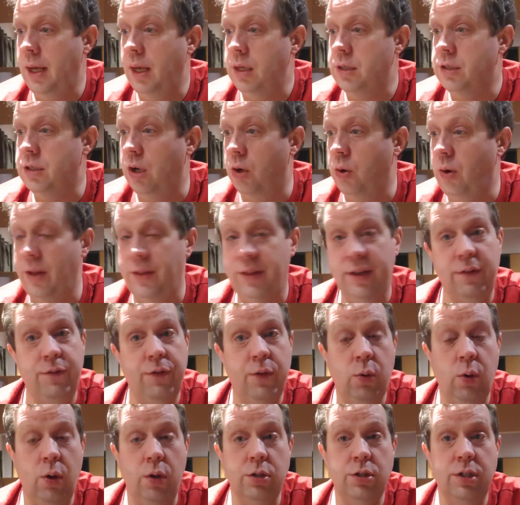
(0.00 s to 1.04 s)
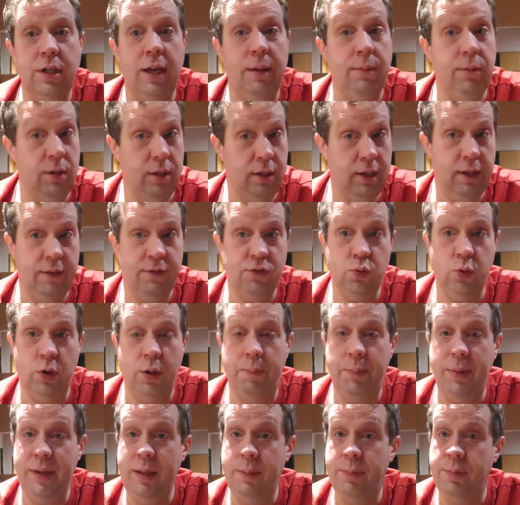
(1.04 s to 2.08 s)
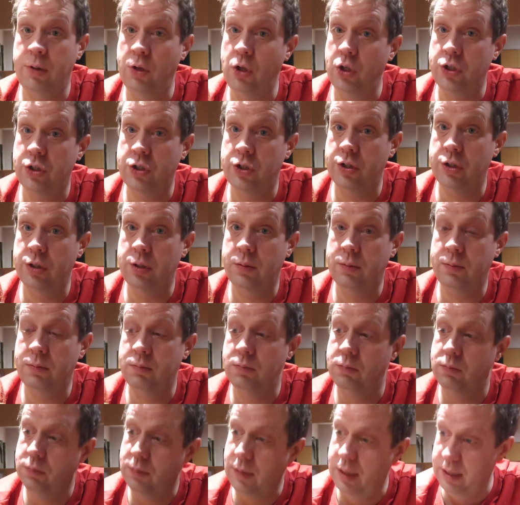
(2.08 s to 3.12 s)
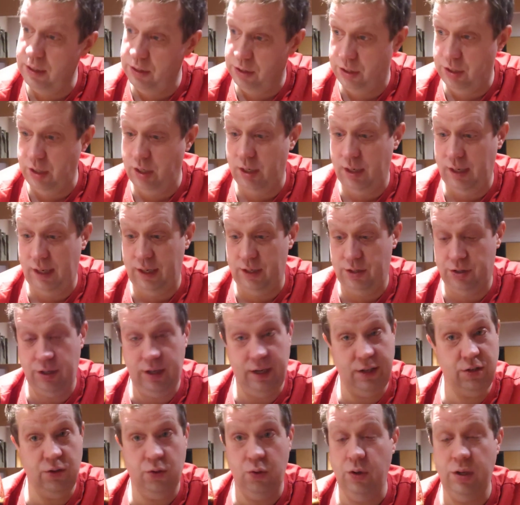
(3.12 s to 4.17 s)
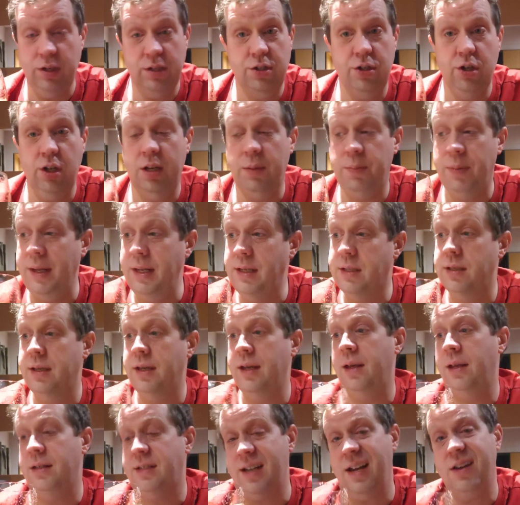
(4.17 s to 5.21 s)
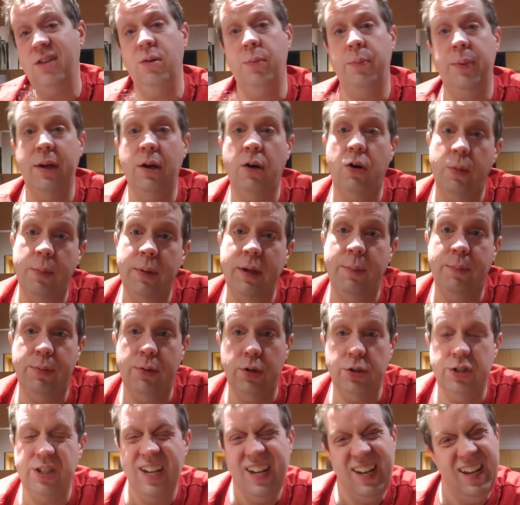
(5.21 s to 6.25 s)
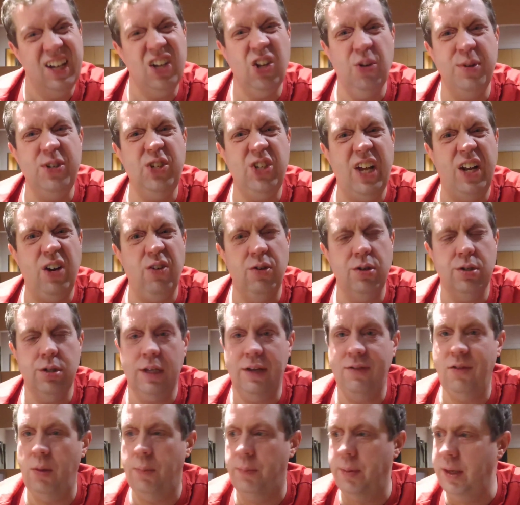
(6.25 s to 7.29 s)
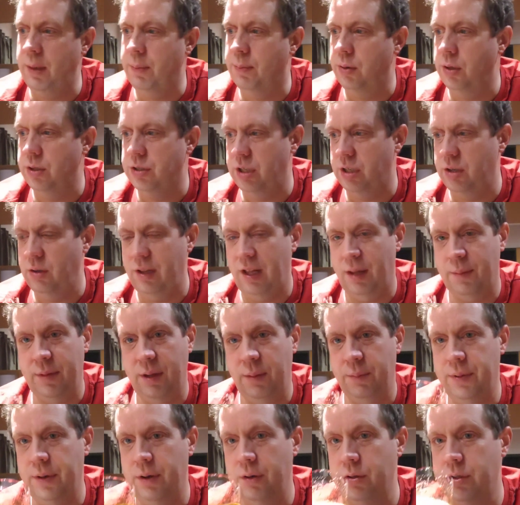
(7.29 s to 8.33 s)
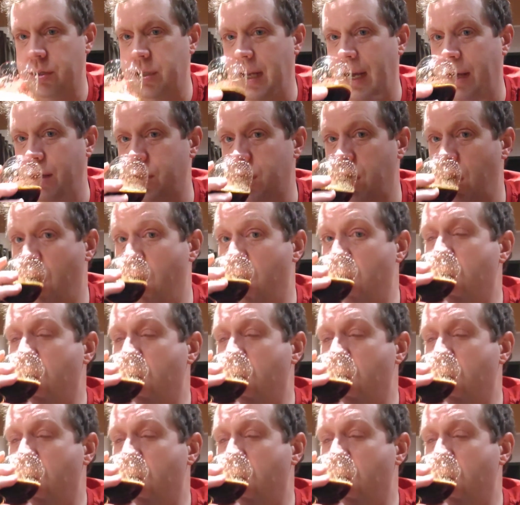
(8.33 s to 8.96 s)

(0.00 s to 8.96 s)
So I think for quality, I'm going to give this one a B+. It's good. It's certainly B tier. It's either a B or a B+. I'm going to be generous. Give it a B+. I do like my Imperial Stouts.